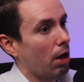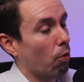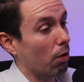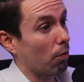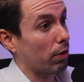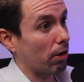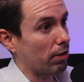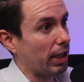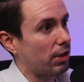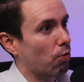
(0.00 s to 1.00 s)

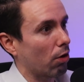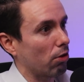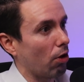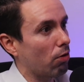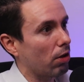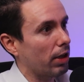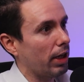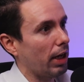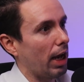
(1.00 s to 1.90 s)
locally,